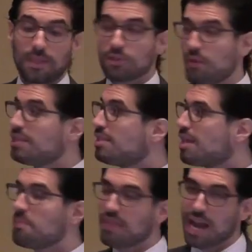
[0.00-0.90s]
So this is
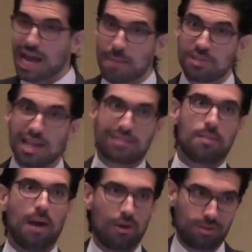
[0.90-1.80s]
something that I obsess
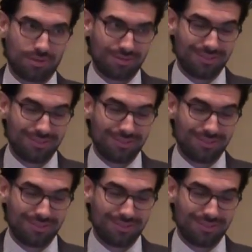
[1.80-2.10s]
about.